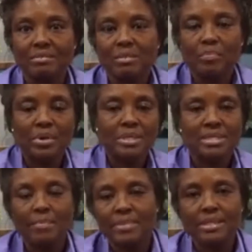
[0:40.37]
to put
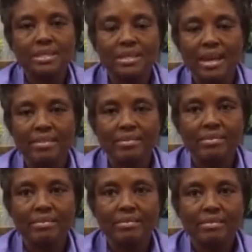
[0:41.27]
something together,